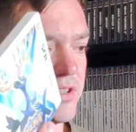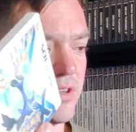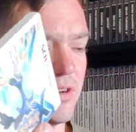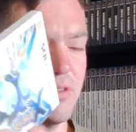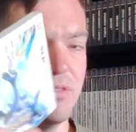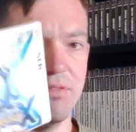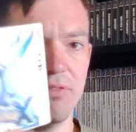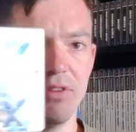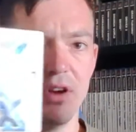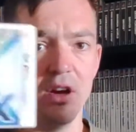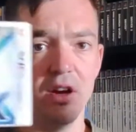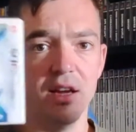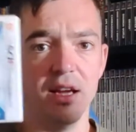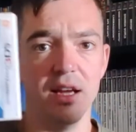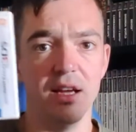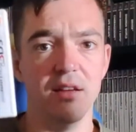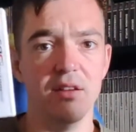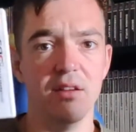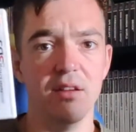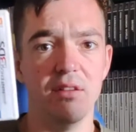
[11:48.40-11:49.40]
sort of
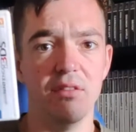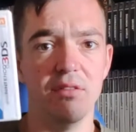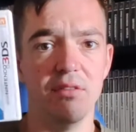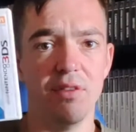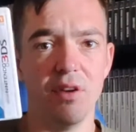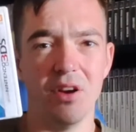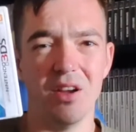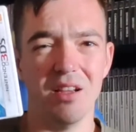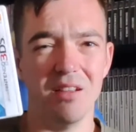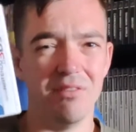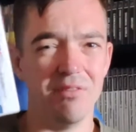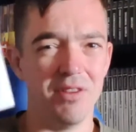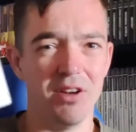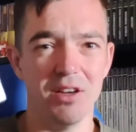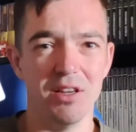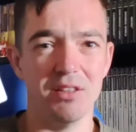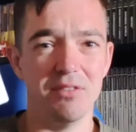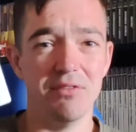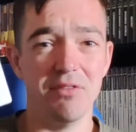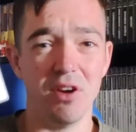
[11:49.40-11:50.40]

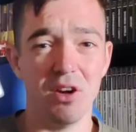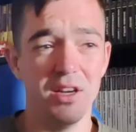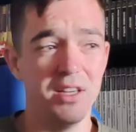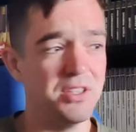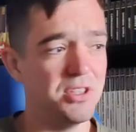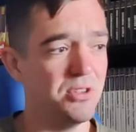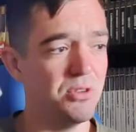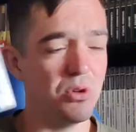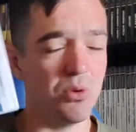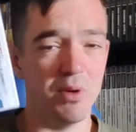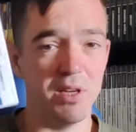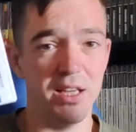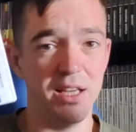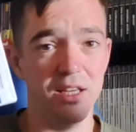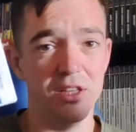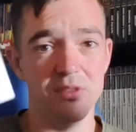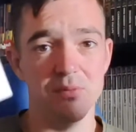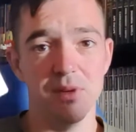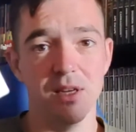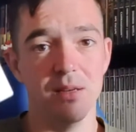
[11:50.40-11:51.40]
32 quid
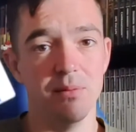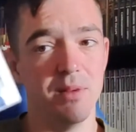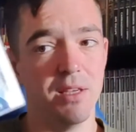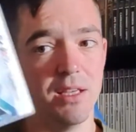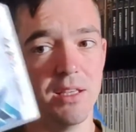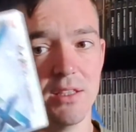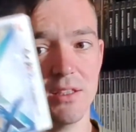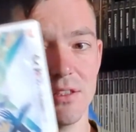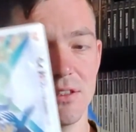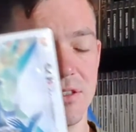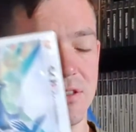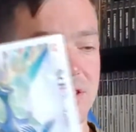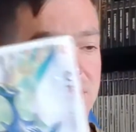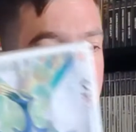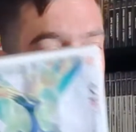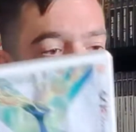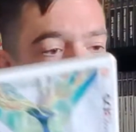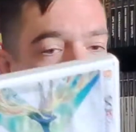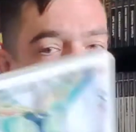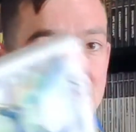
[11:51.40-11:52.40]
each maybe. So
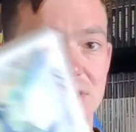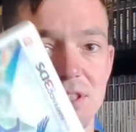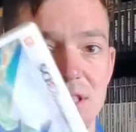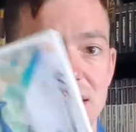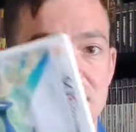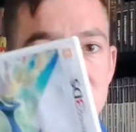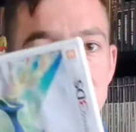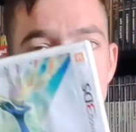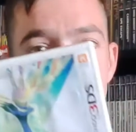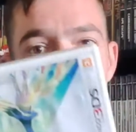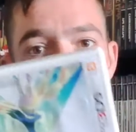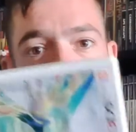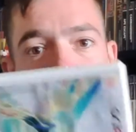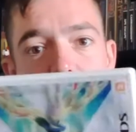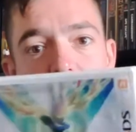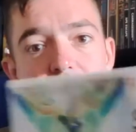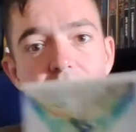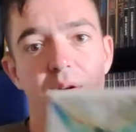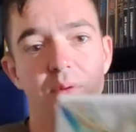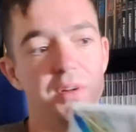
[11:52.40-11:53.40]
64
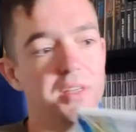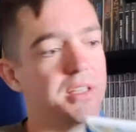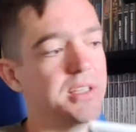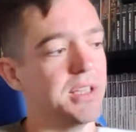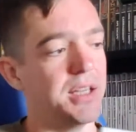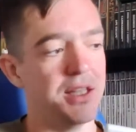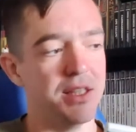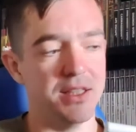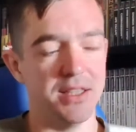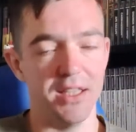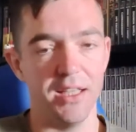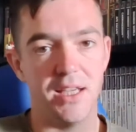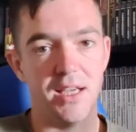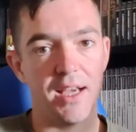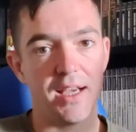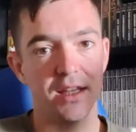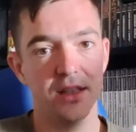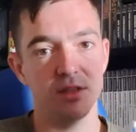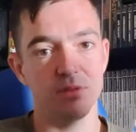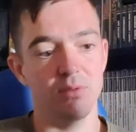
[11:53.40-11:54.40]
quid if I went in
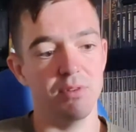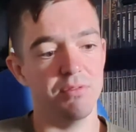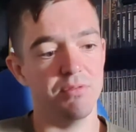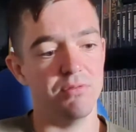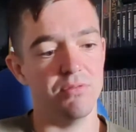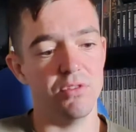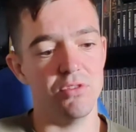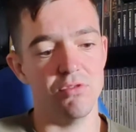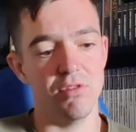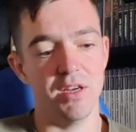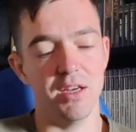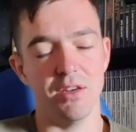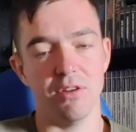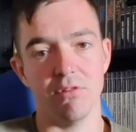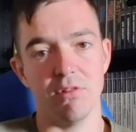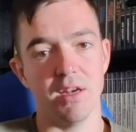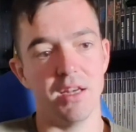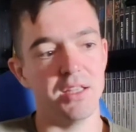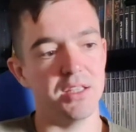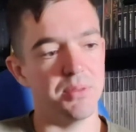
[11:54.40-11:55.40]
CX with trading
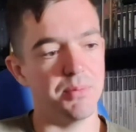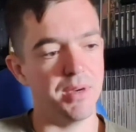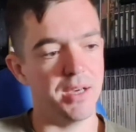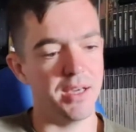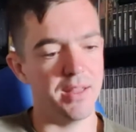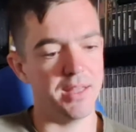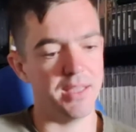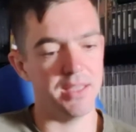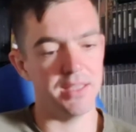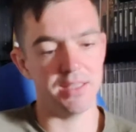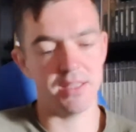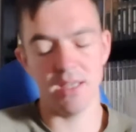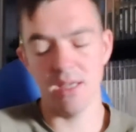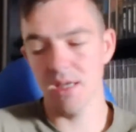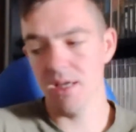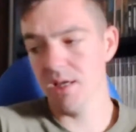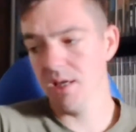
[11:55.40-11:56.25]
credit to buy these.